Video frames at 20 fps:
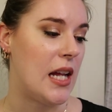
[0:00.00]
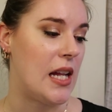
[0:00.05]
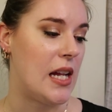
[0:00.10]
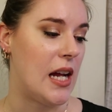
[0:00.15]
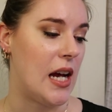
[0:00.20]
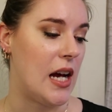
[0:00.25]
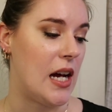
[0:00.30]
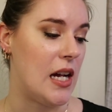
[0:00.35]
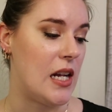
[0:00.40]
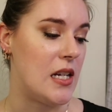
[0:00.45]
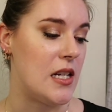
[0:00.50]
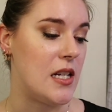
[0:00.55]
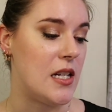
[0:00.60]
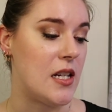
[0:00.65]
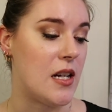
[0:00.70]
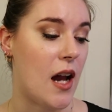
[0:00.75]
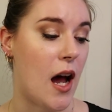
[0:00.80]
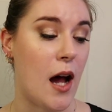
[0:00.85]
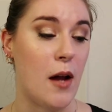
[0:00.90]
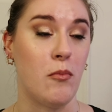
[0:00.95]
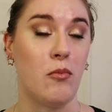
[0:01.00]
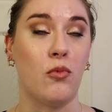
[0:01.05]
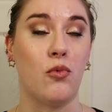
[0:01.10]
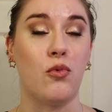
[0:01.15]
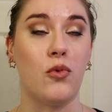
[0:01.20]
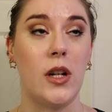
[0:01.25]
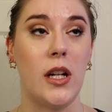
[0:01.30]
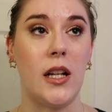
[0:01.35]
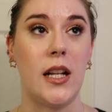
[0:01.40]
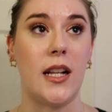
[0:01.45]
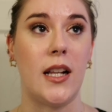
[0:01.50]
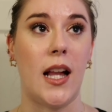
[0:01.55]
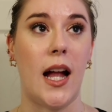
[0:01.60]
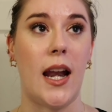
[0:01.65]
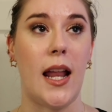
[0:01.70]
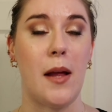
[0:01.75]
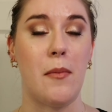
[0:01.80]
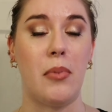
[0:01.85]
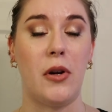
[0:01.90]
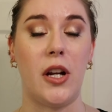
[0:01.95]
and I'm really
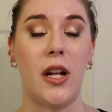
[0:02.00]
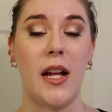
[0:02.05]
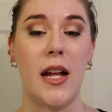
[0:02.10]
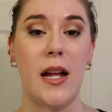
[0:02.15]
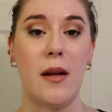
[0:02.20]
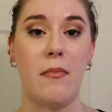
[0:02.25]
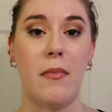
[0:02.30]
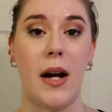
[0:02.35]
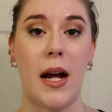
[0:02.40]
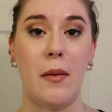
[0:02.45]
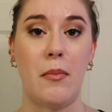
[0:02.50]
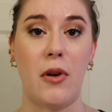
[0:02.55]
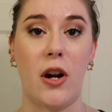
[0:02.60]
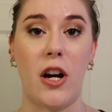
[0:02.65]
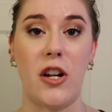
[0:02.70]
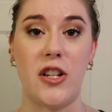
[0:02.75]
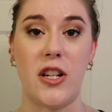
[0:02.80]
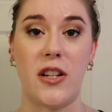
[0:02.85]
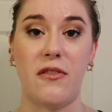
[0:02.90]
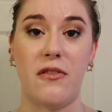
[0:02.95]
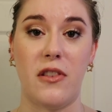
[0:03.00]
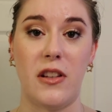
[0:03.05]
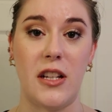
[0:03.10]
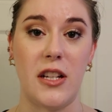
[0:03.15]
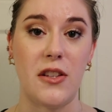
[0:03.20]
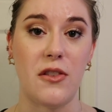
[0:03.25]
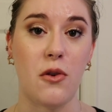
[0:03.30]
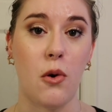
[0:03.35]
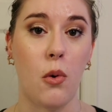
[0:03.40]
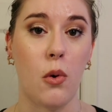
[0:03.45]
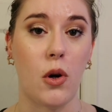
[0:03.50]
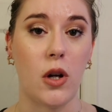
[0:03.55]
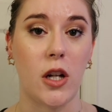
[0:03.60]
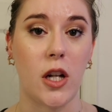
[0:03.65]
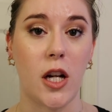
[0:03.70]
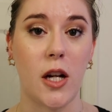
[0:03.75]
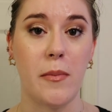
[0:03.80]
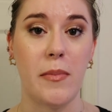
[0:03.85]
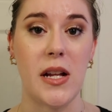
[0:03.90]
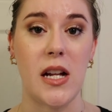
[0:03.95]
glad I put it in my project for this
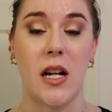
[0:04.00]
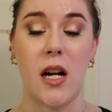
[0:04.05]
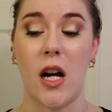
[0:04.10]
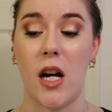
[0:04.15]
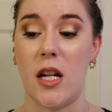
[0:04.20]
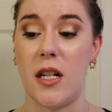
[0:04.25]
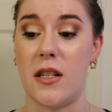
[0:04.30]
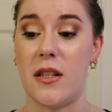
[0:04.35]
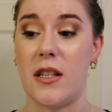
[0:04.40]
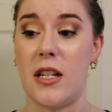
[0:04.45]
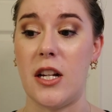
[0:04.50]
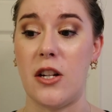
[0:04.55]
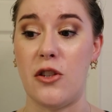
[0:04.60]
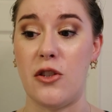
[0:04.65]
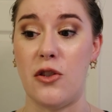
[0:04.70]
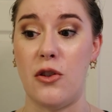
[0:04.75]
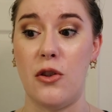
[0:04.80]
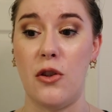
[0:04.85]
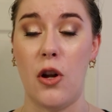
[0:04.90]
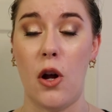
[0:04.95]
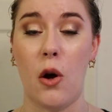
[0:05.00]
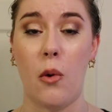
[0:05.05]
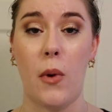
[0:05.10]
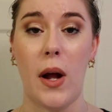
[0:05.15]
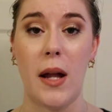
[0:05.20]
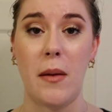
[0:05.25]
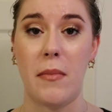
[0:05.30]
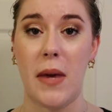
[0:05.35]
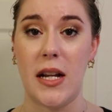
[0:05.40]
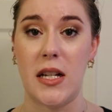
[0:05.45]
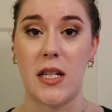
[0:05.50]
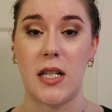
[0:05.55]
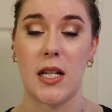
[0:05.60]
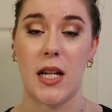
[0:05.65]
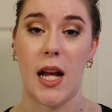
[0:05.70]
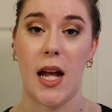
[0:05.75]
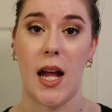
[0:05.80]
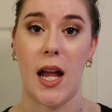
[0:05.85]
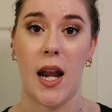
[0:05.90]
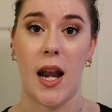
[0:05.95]
quarter because there's no way my
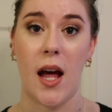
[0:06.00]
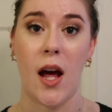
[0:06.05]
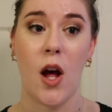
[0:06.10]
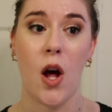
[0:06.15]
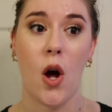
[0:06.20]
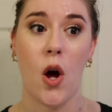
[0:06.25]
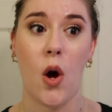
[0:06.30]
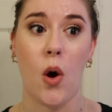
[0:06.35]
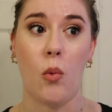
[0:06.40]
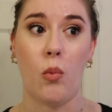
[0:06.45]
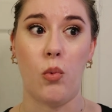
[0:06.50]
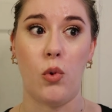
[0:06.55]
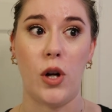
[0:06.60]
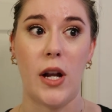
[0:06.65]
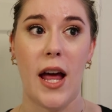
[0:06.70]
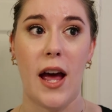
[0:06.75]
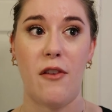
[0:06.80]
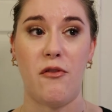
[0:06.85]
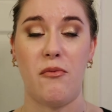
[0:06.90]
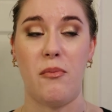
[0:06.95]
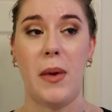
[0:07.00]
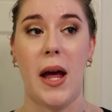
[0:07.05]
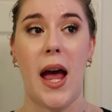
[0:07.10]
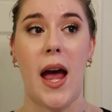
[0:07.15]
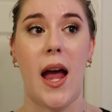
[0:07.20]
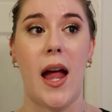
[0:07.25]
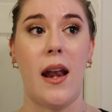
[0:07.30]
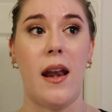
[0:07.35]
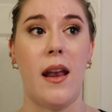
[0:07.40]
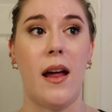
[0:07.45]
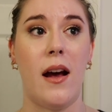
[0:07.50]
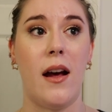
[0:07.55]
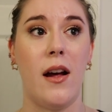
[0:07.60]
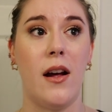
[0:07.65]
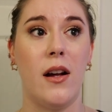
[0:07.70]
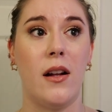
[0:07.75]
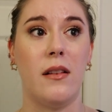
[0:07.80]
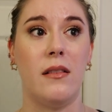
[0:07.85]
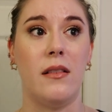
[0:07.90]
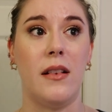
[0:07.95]
skin would have been
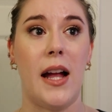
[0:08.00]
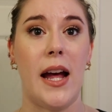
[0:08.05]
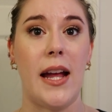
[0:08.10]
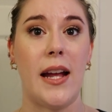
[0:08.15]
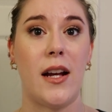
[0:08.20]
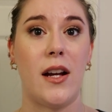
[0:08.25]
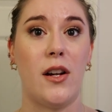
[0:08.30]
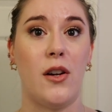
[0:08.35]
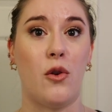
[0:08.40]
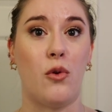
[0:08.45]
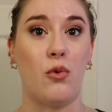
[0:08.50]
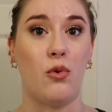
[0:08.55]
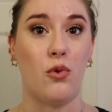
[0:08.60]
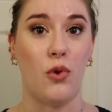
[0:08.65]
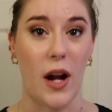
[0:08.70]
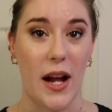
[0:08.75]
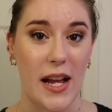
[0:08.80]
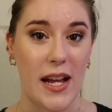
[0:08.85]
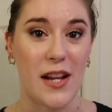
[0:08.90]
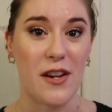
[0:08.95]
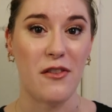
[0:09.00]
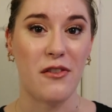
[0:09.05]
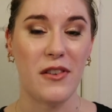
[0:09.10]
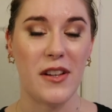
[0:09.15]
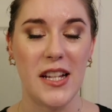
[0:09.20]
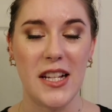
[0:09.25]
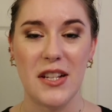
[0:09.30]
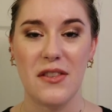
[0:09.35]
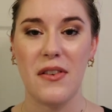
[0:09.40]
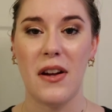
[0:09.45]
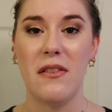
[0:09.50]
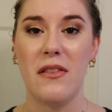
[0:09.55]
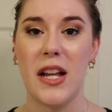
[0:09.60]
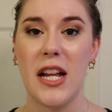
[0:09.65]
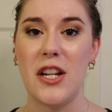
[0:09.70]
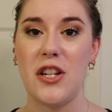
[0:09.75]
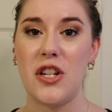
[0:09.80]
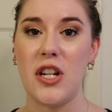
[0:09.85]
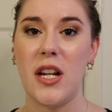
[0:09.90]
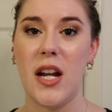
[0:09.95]
like right for this
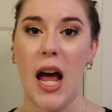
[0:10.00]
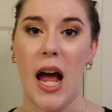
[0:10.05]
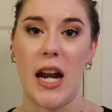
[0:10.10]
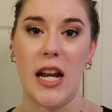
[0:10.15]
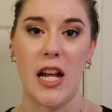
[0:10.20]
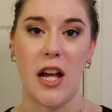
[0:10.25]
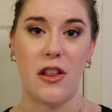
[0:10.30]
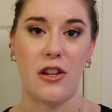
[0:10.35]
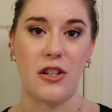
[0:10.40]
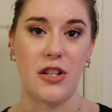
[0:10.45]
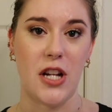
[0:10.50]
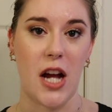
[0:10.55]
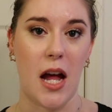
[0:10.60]
foundation any other